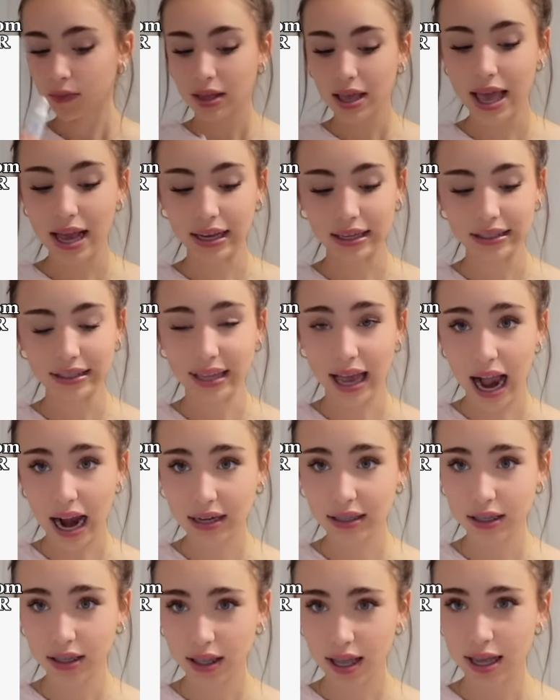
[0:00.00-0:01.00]

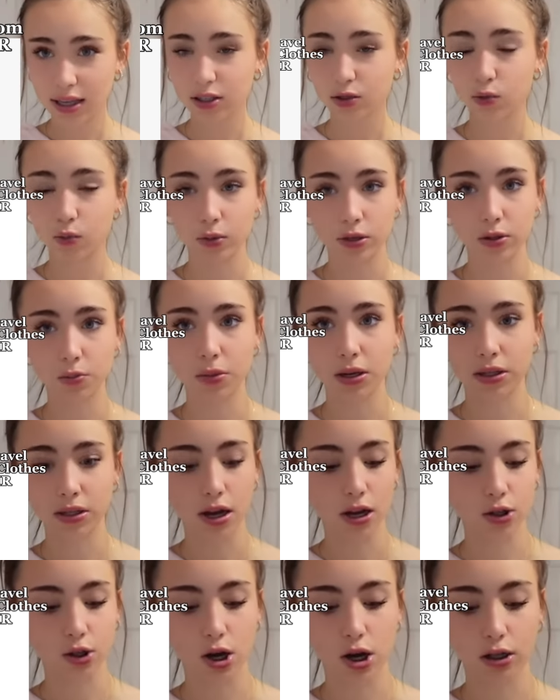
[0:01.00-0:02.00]
exactly like Swiss Miss
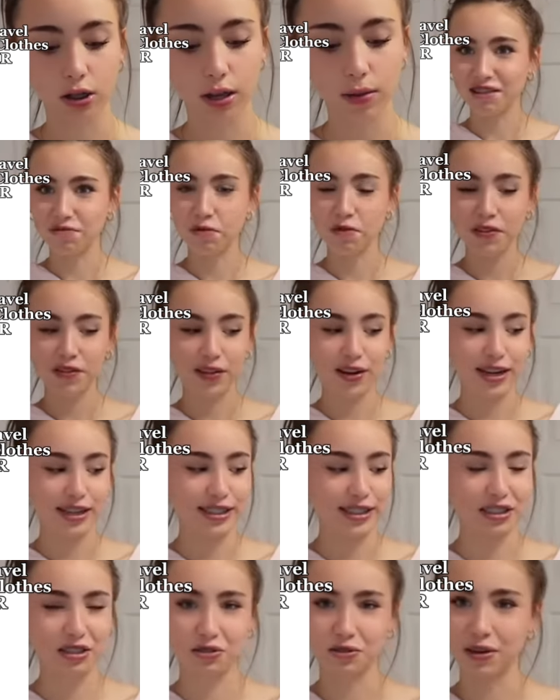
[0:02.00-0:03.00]
hot chocolate. Then moving on
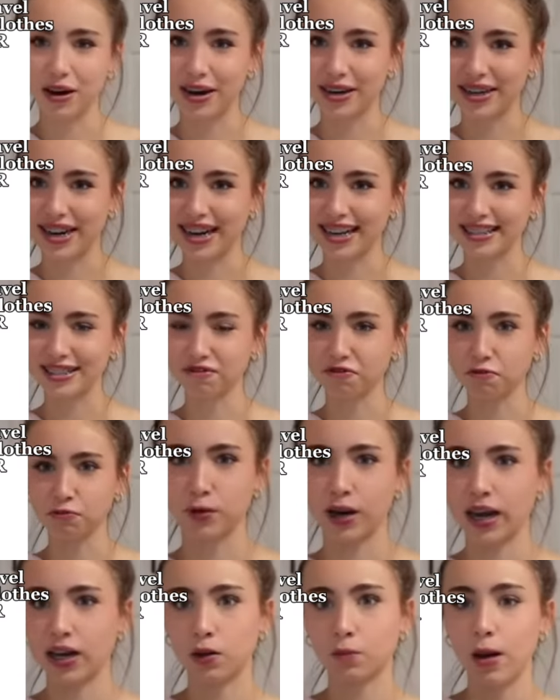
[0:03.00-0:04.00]
to our next little
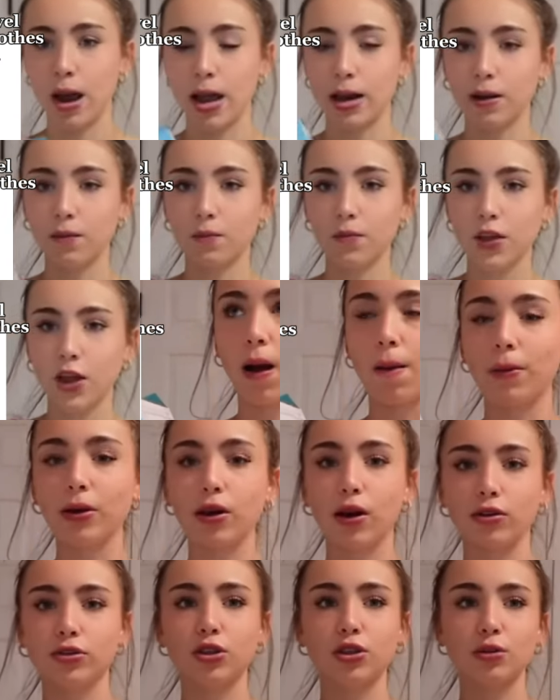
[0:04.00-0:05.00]
random item, probably
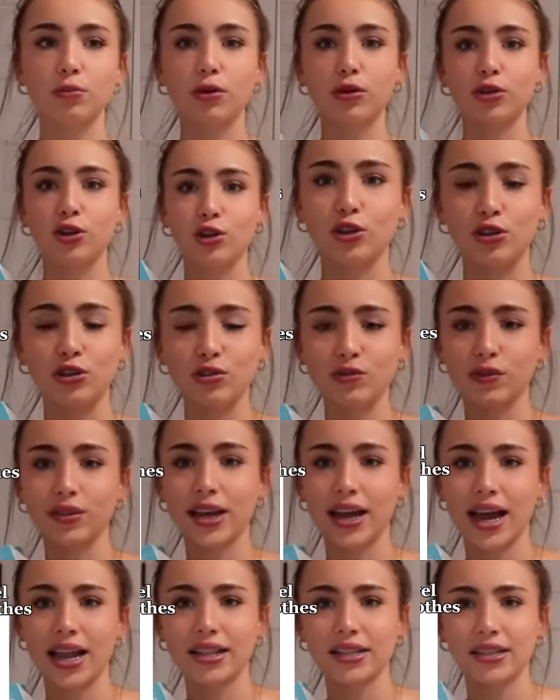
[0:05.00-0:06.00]
also the most useful
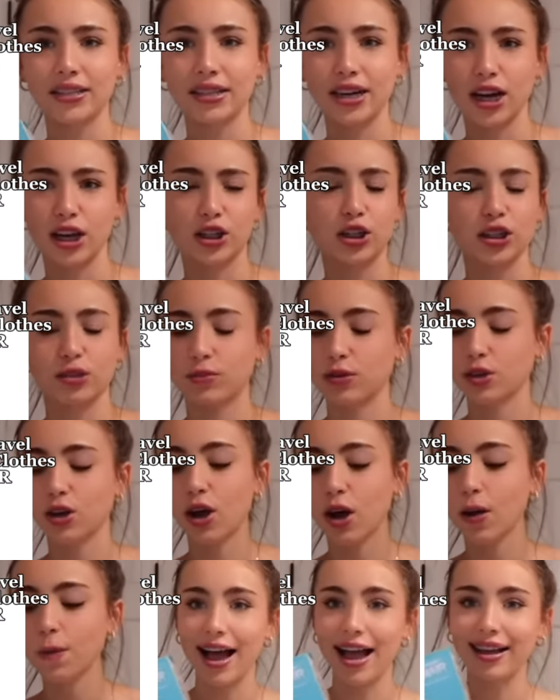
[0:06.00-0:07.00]
thing on this entire Christmas
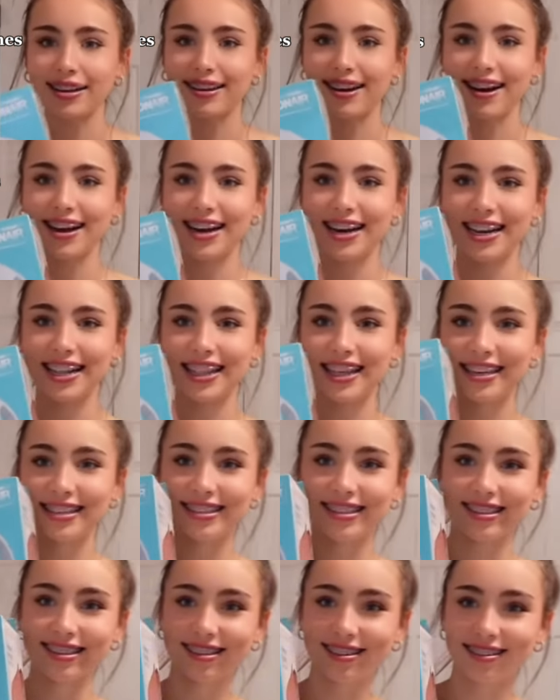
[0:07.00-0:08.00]
haul, I got
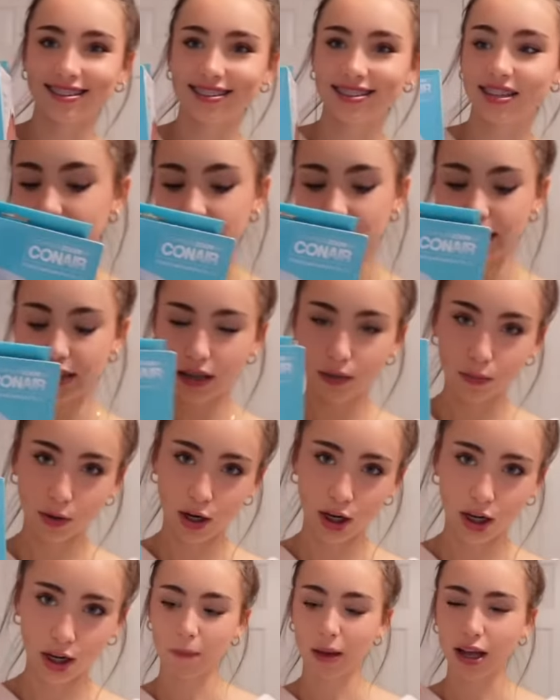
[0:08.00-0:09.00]
this little
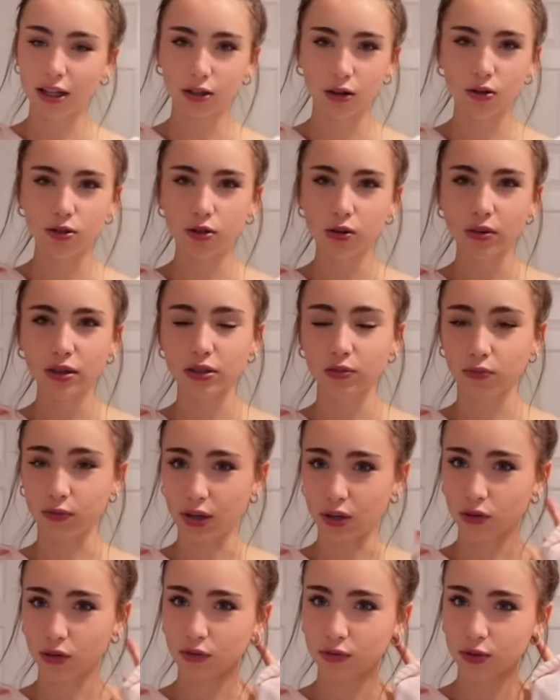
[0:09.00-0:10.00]
steamer. My clothes were always
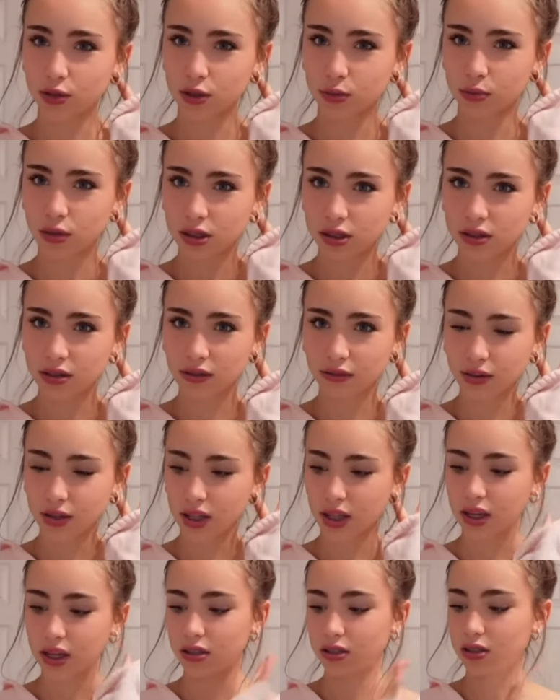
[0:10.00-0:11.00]
wrinkled for some reason, I feel
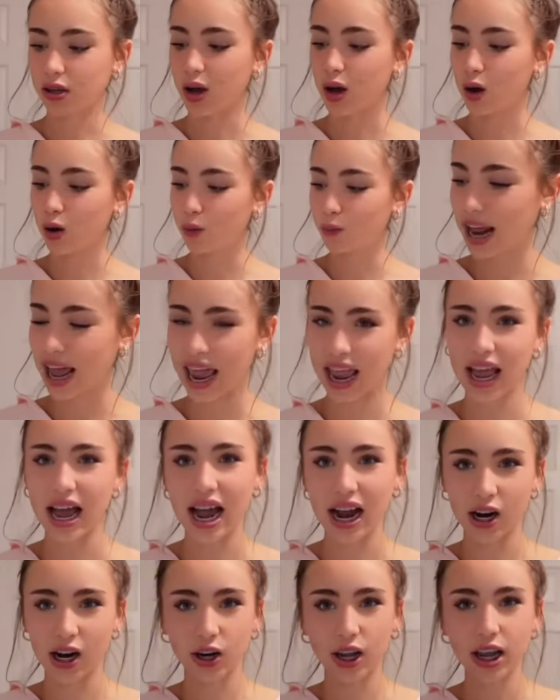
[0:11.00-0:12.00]
like, so I hate
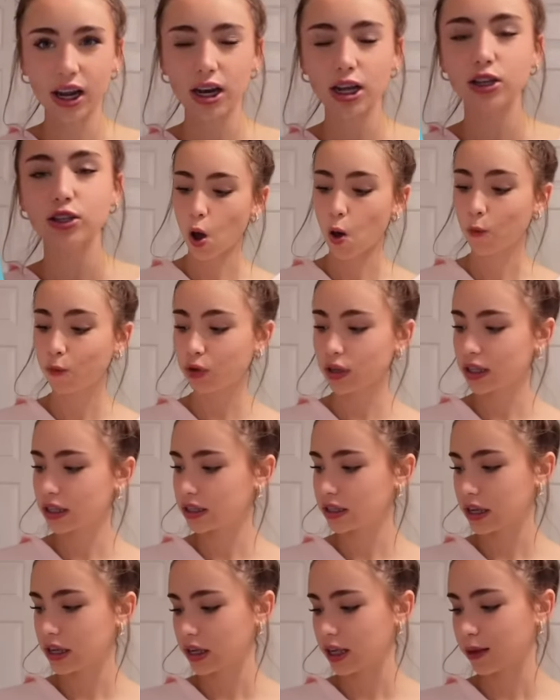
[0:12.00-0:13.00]
ironing. Hopefully this
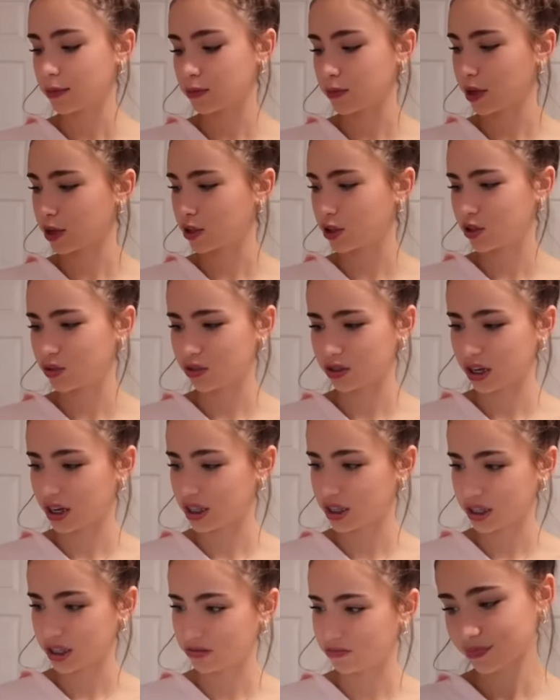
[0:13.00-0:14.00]
like keeps my clothes
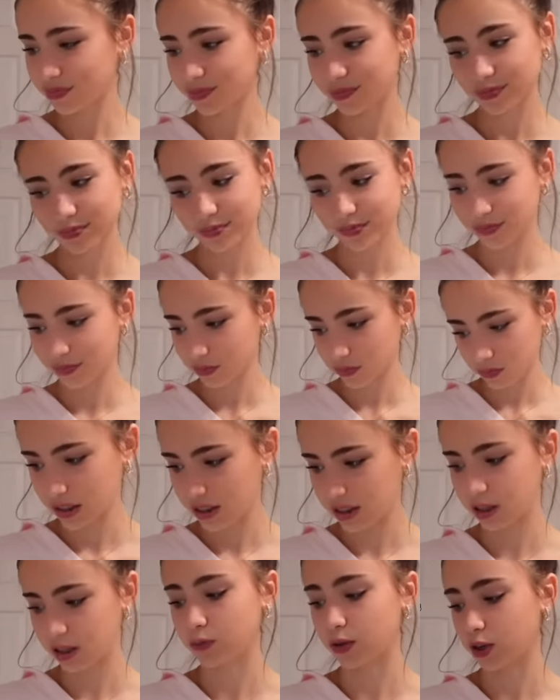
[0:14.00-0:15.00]
nice and
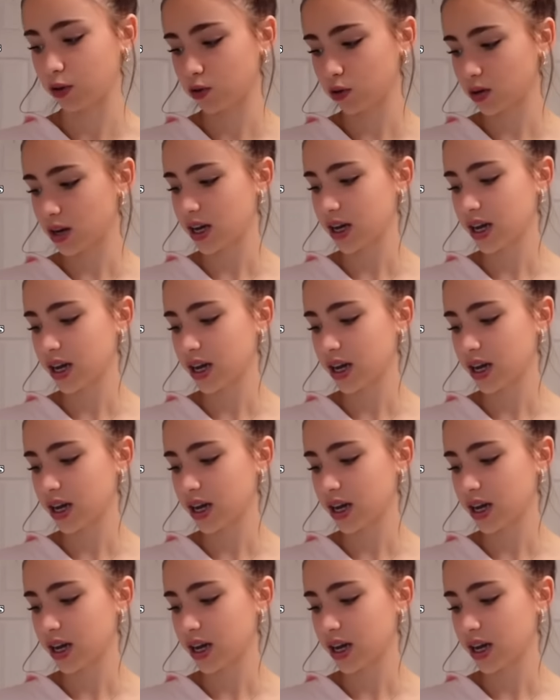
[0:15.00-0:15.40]
de-wrinkled, I